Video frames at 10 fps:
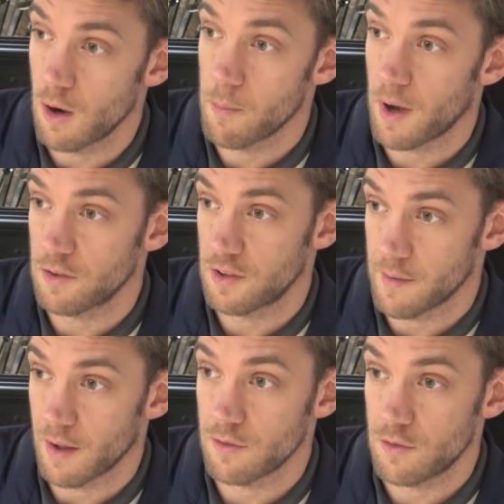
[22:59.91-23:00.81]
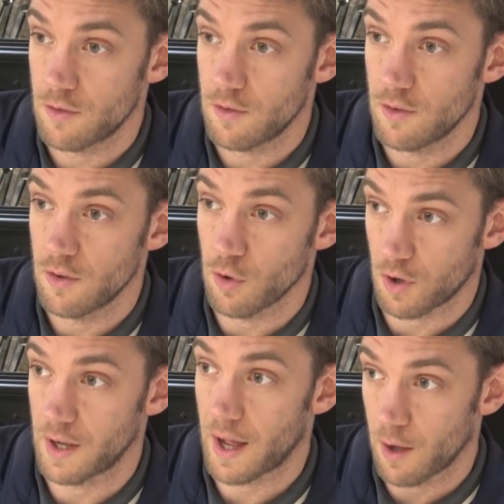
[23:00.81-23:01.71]
I might see about
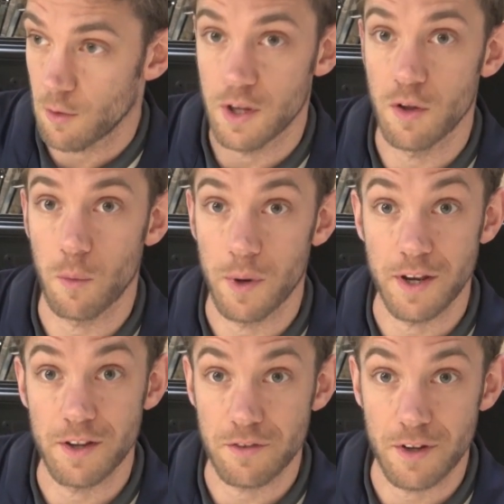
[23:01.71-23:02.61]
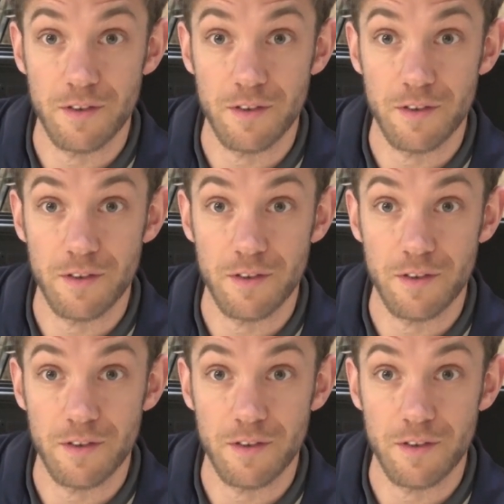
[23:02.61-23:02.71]
looking how the other wing is going to